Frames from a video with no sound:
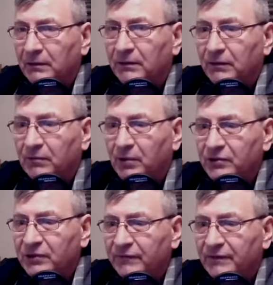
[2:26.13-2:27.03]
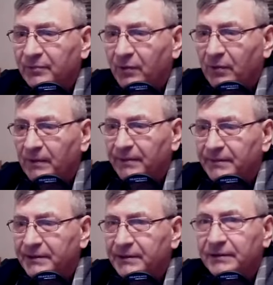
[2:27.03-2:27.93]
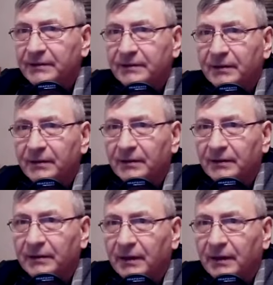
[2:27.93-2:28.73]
So most of the problems uh,